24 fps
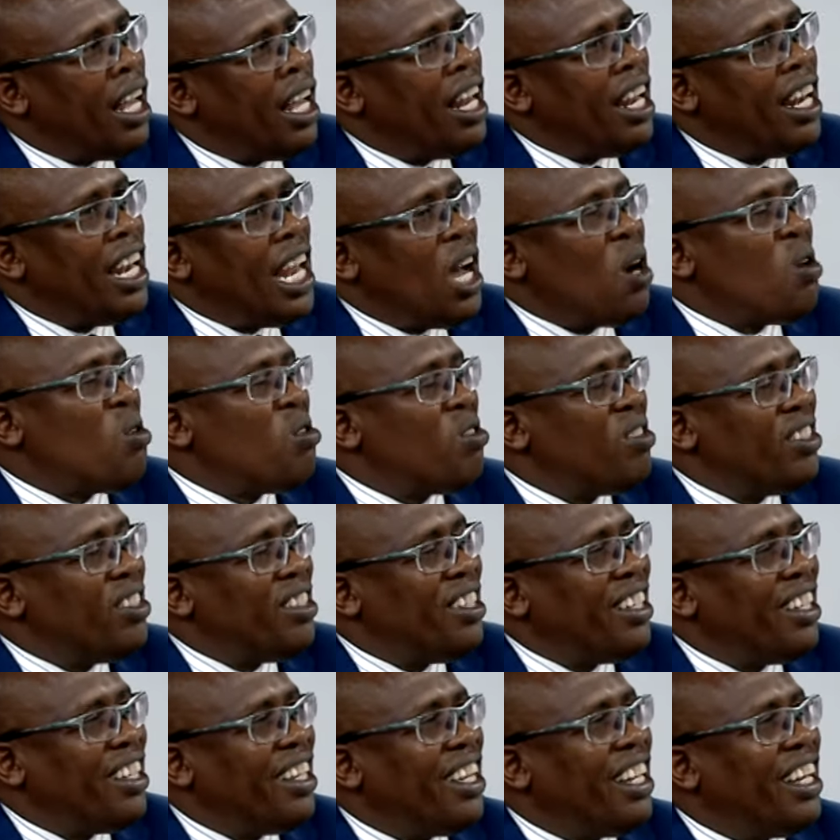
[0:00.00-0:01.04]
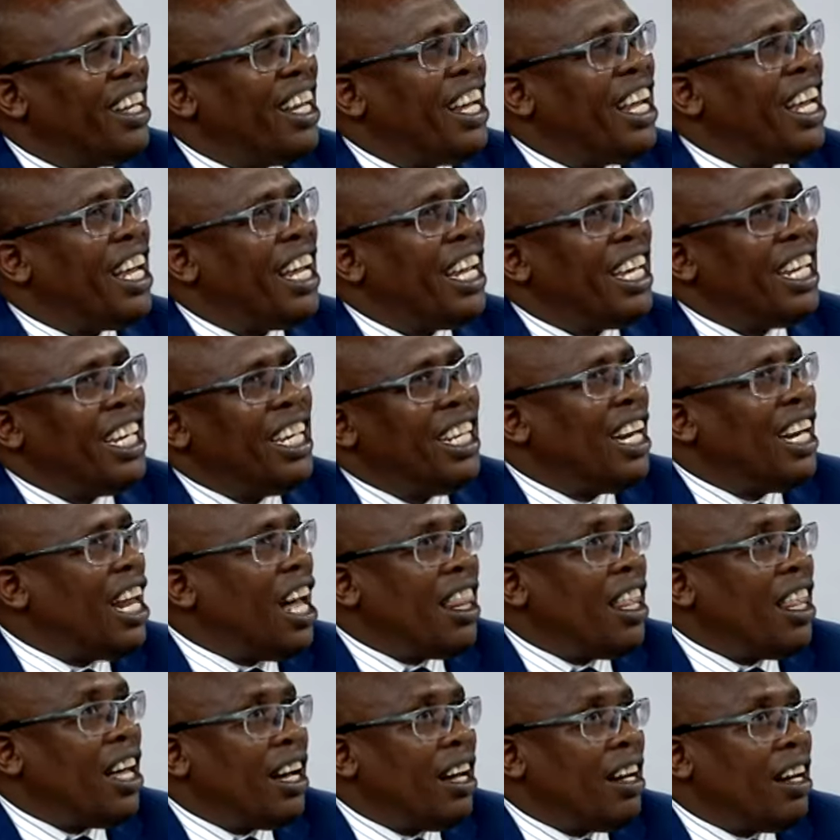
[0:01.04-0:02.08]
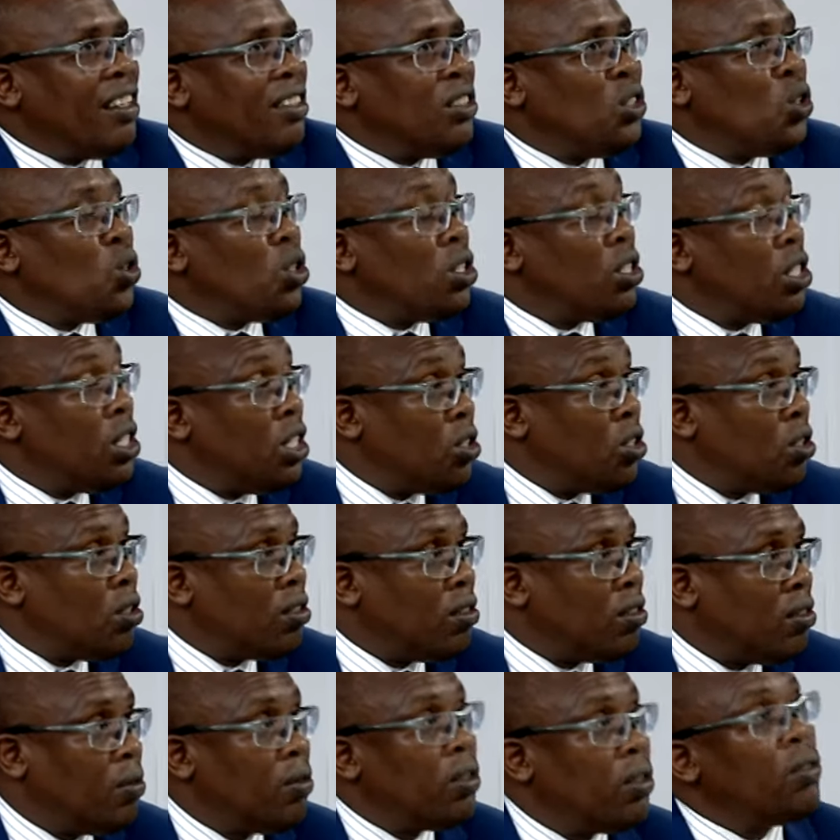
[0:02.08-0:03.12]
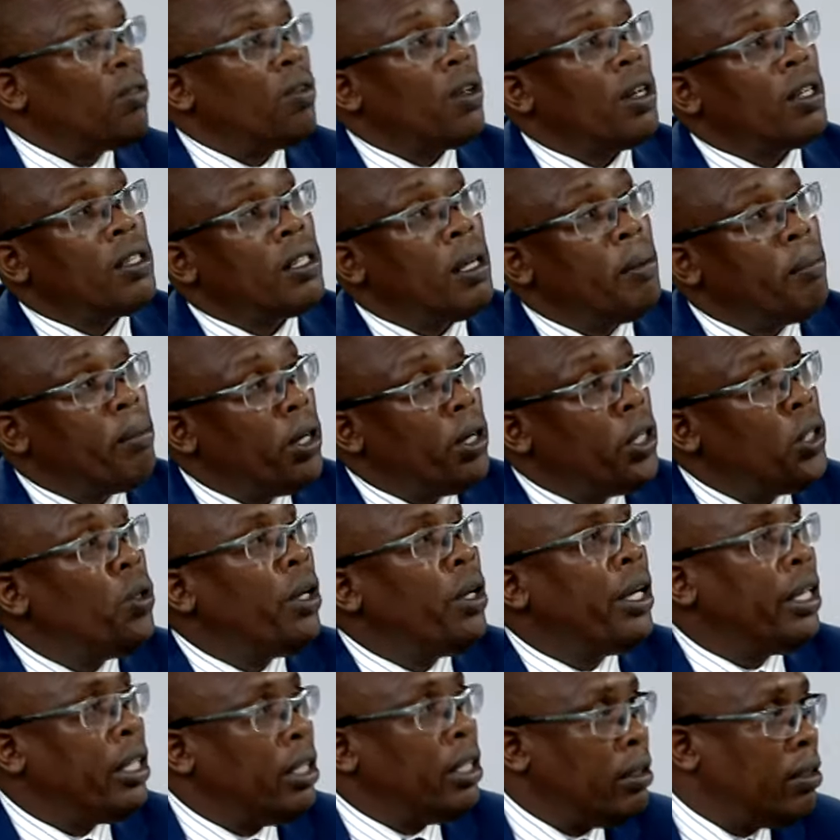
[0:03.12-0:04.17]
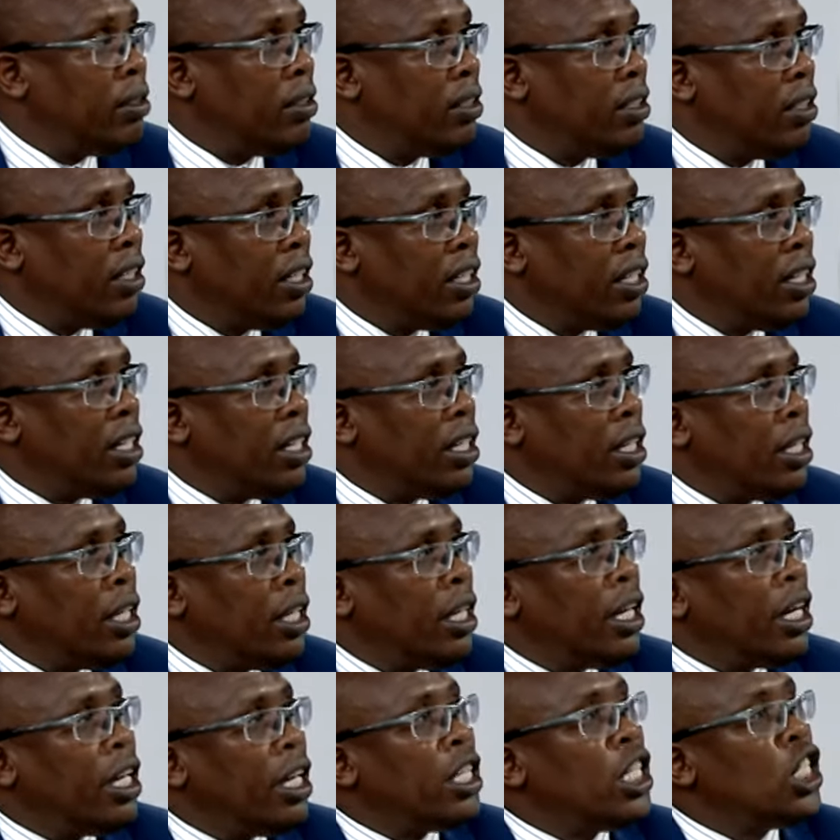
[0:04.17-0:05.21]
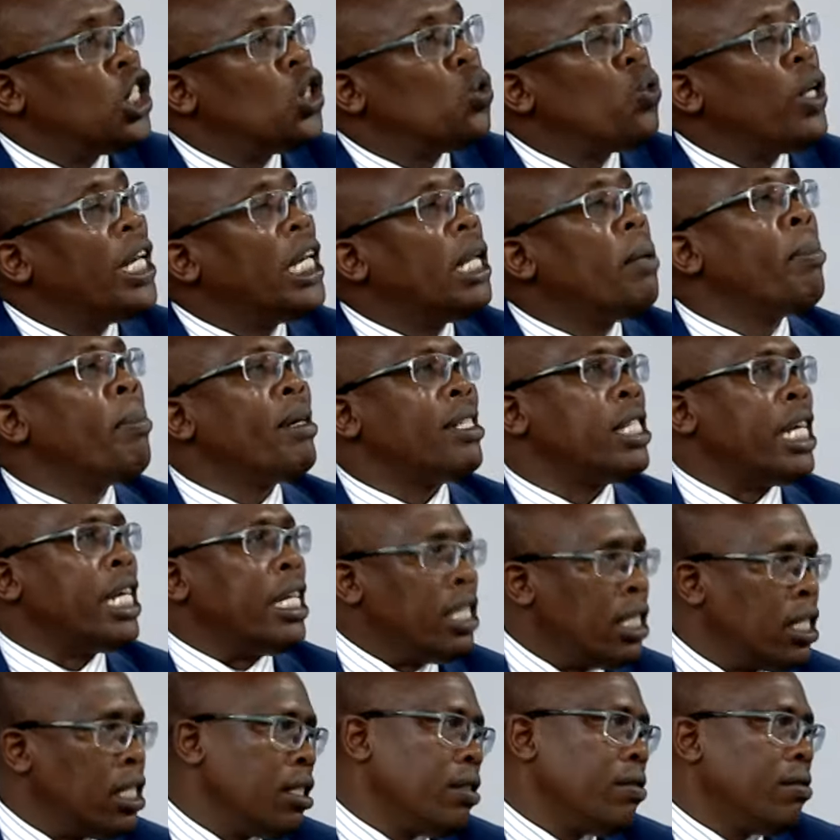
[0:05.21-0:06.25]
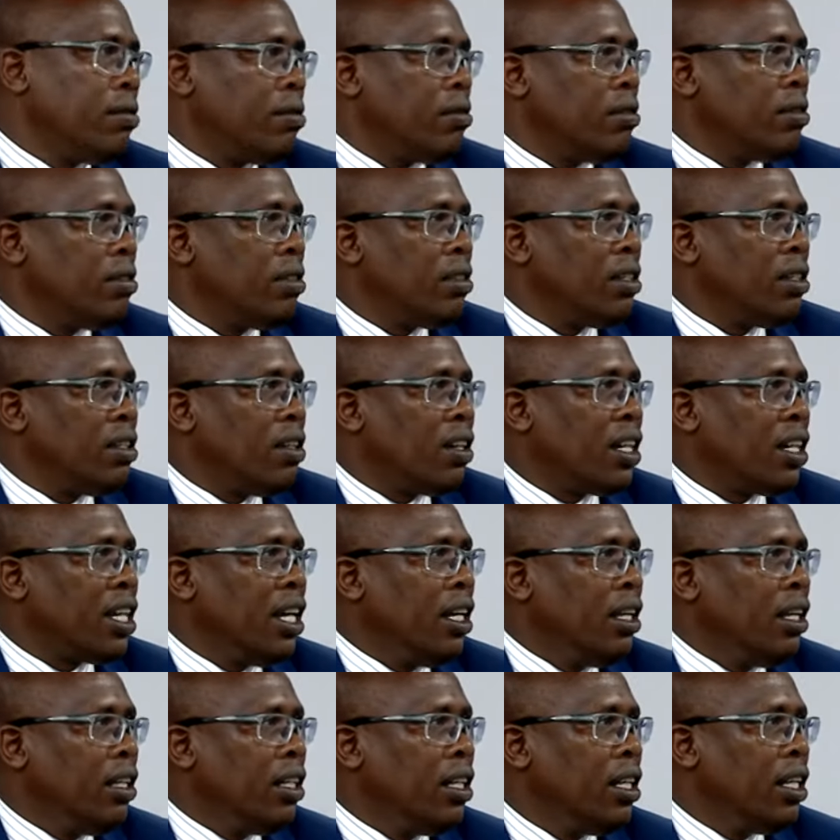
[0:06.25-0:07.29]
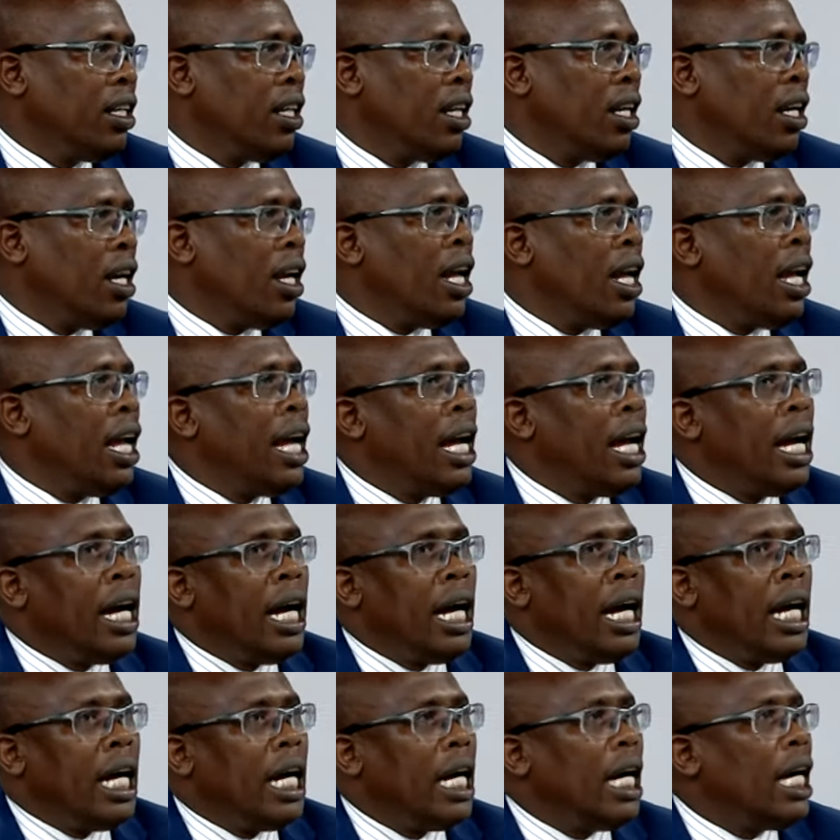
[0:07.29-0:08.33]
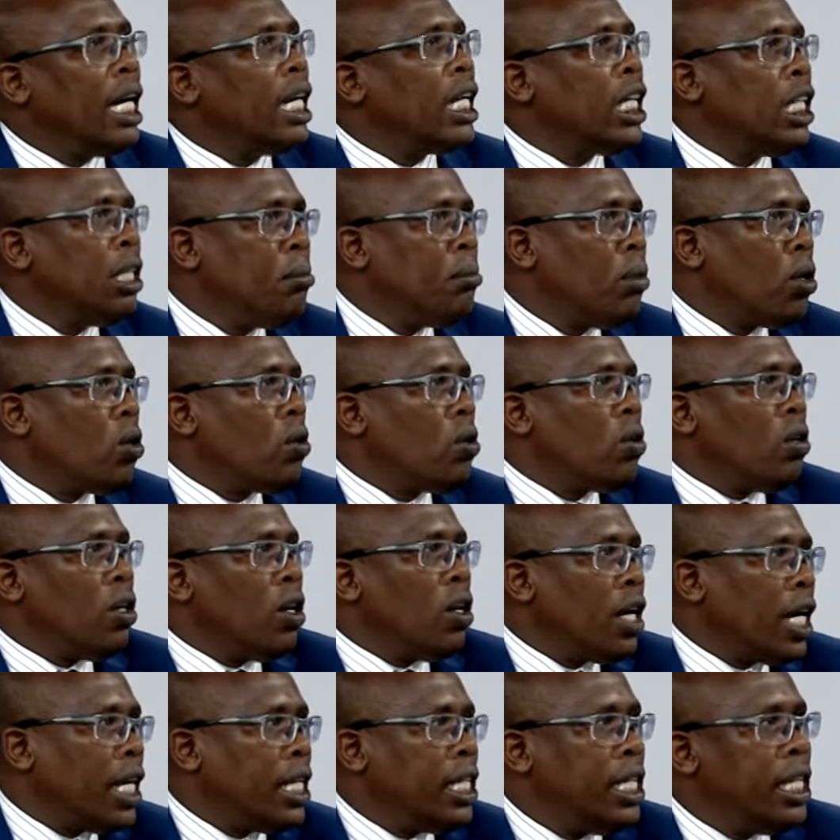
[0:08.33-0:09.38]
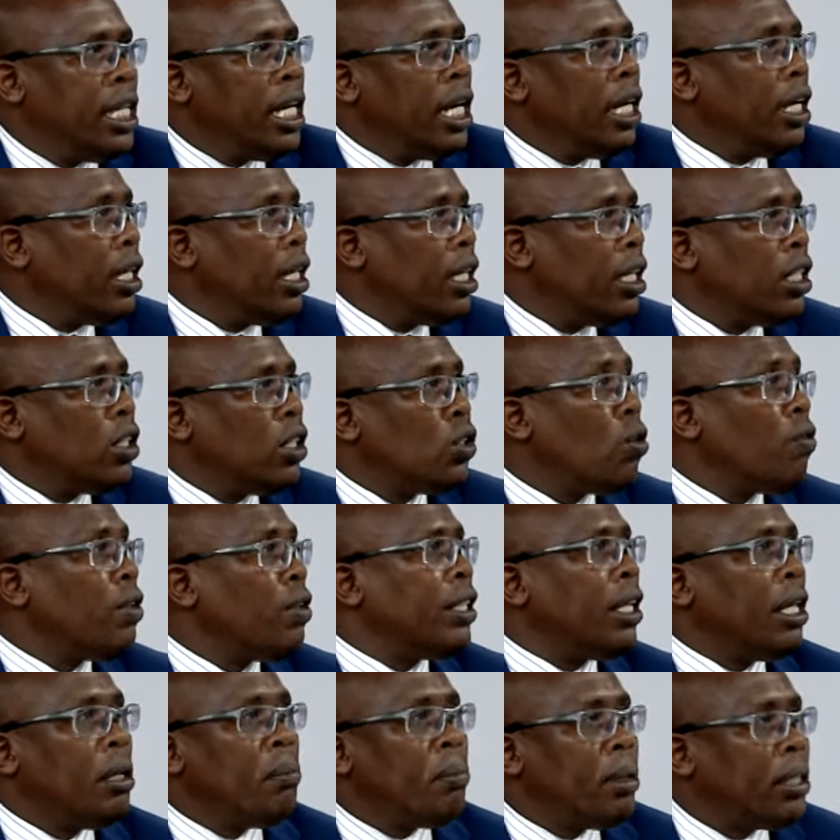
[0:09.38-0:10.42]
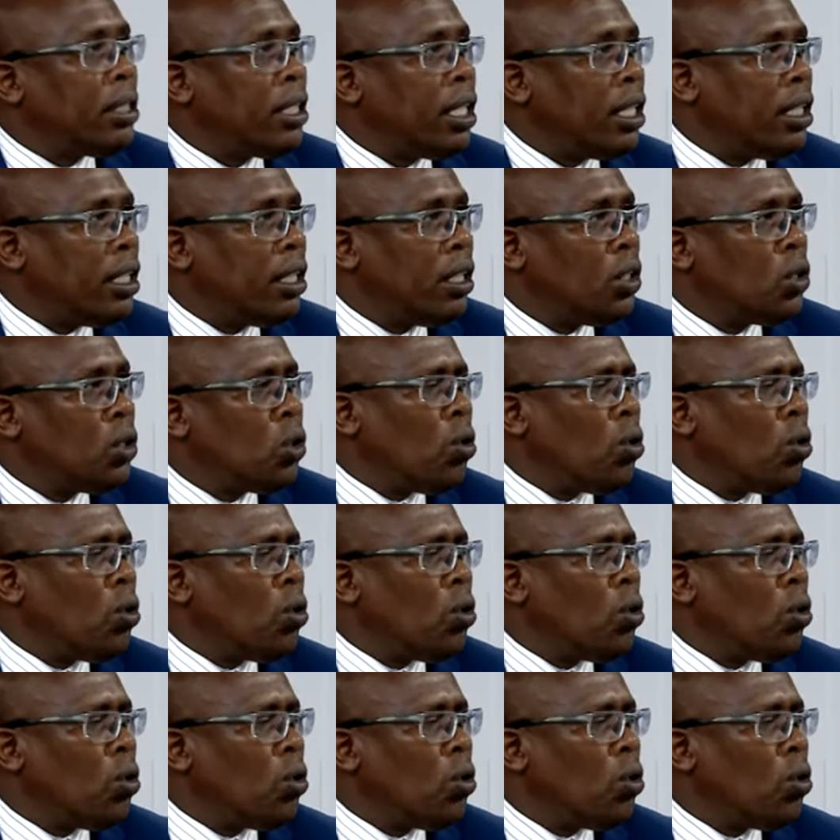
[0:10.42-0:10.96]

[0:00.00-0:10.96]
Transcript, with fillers: Now, in other jurisdictions, for example, UAE, it is 20%. Mm -hmm. Okay? in Morocco, local here, it's over 10%. Mm -hmm.